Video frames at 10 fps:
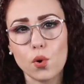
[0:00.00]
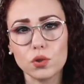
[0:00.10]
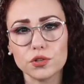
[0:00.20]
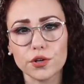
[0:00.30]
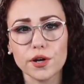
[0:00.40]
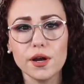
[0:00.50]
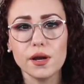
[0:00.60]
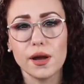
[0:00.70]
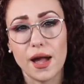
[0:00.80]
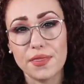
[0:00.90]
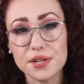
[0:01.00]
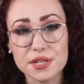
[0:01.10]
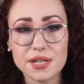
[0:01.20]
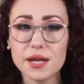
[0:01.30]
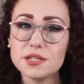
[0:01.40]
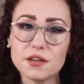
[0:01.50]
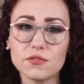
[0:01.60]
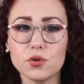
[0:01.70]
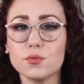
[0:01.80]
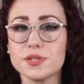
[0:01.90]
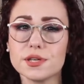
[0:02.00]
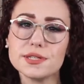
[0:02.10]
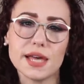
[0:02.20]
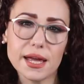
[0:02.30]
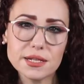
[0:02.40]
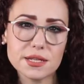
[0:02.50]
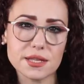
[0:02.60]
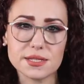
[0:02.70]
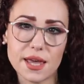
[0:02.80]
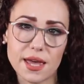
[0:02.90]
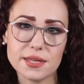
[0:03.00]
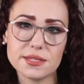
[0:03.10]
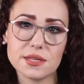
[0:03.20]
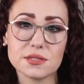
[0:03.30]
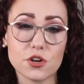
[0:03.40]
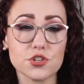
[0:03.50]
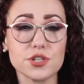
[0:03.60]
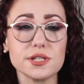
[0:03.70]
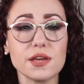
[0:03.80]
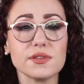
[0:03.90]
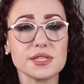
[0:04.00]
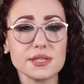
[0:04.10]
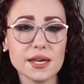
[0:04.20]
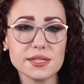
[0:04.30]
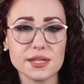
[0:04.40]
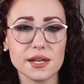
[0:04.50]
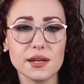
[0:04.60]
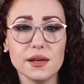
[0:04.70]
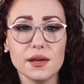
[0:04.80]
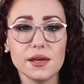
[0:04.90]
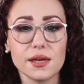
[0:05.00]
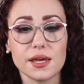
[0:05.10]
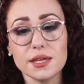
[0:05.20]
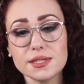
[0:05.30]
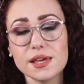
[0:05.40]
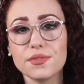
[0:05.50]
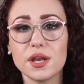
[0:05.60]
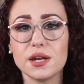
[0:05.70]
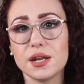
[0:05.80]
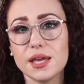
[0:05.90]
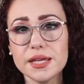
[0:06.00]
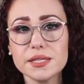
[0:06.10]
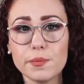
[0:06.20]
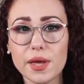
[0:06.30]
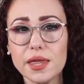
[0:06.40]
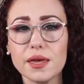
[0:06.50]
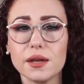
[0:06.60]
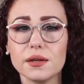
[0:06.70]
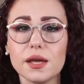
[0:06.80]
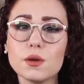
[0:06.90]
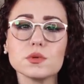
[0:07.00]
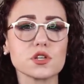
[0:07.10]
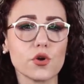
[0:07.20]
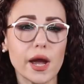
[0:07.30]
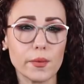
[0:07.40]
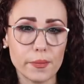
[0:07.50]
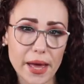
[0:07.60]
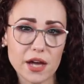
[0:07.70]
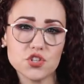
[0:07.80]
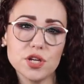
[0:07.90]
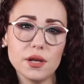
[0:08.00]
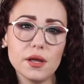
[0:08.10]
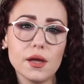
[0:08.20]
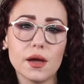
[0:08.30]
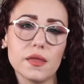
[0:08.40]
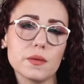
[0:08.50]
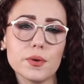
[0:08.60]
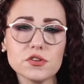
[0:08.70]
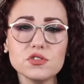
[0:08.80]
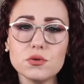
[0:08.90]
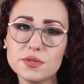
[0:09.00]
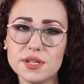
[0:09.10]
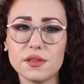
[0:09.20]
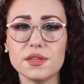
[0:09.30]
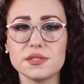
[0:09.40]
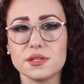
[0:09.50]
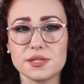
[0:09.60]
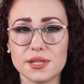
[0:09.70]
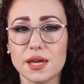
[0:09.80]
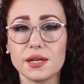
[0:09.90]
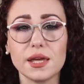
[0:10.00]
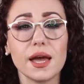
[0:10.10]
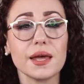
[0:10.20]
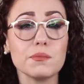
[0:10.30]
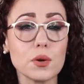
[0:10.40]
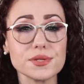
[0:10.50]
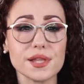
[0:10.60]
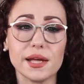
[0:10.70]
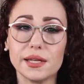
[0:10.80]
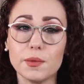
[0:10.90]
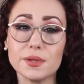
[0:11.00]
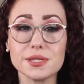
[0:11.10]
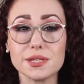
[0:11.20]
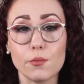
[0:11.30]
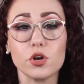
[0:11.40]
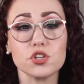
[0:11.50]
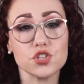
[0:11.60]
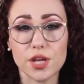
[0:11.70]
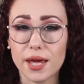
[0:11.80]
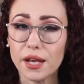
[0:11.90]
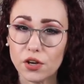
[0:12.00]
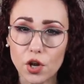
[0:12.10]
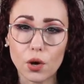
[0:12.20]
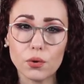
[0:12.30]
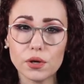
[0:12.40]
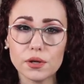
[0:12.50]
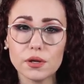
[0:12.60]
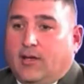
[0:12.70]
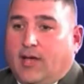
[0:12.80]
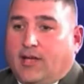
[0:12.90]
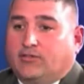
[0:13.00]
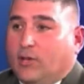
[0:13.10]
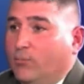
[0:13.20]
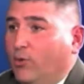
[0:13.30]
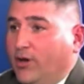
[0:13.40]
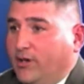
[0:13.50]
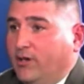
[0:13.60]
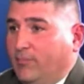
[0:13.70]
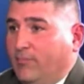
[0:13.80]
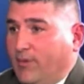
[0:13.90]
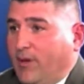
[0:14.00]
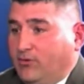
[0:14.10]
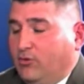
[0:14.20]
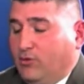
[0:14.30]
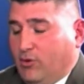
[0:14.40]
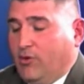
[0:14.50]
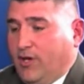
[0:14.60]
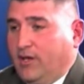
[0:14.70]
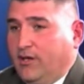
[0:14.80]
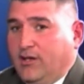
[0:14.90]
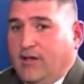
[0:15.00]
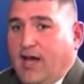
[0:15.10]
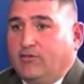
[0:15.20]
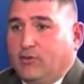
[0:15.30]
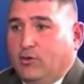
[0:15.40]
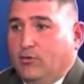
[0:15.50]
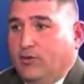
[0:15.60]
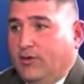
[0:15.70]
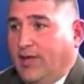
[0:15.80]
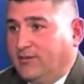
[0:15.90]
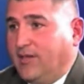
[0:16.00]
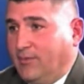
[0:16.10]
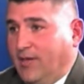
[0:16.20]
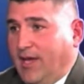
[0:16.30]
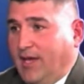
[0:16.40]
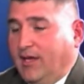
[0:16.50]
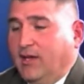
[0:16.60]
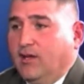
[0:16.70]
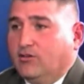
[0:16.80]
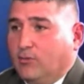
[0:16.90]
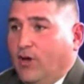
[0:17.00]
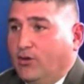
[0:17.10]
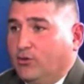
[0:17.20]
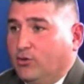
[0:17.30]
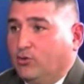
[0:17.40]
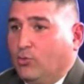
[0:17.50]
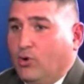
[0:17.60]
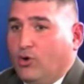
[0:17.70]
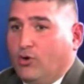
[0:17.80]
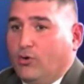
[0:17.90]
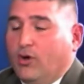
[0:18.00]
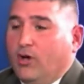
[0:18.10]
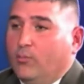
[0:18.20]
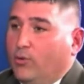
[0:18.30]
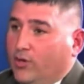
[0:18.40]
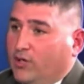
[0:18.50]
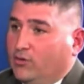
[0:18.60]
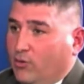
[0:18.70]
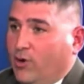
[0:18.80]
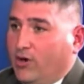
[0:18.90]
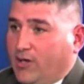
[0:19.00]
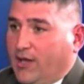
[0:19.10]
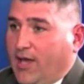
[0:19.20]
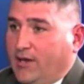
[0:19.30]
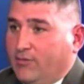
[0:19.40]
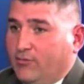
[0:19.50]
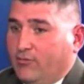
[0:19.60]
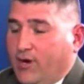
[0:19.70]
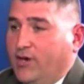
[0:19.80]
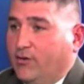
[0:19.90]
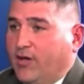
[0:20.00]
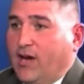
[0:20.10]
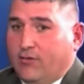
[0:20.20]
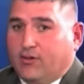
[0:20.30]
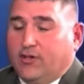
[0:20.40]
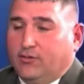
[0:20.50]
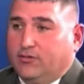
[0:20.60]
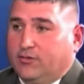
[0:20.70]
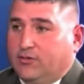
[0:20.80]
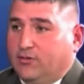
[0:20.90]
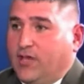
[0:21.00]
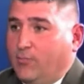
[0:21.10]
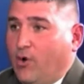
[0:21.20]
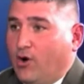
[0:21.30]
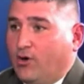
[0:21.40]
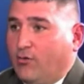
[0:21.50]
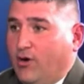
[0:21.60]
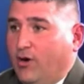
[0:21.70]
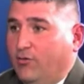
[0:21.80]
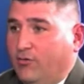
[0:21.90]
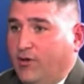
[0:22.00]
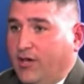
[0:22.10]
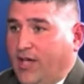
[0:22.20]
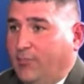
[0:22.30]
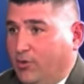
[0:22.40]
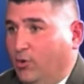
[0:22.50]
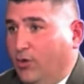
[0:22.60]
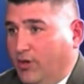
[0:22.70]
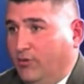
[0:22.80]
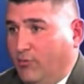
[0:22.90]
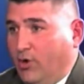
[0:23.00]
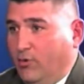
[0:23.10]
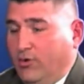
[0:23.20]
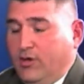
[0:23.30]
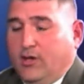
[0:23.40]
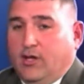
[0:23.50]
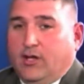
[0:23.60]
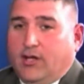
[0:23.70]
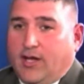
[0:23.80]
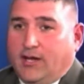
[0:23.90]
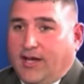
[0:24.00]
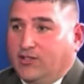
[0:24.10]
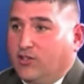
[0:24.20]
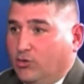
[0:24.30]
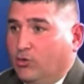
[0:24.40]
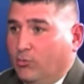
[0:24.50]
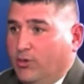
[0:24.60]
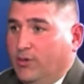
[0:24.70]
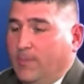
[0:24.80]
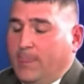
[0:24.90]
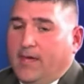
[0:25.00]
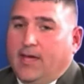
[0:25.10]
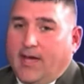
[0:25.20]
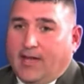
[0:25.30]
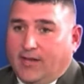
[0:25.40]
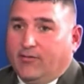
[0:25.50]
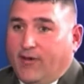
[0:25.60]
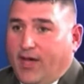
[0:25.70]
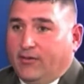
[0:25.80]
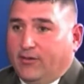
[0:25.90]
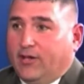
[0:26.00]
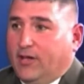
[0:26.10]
holder, and the detective who was assigned to this case, Sergeant David Sexton, he said that in his opinion, it was a crime of passion, and the person who did this to Sandy had most likely been someone she had known. At some point, about 2:30 in the afternoon that same day, some hunters were pulling into a parking lot right near Calvert Cliffs State Park, right off of uh, Camp Canoy Road and H.G. Trueman, and they found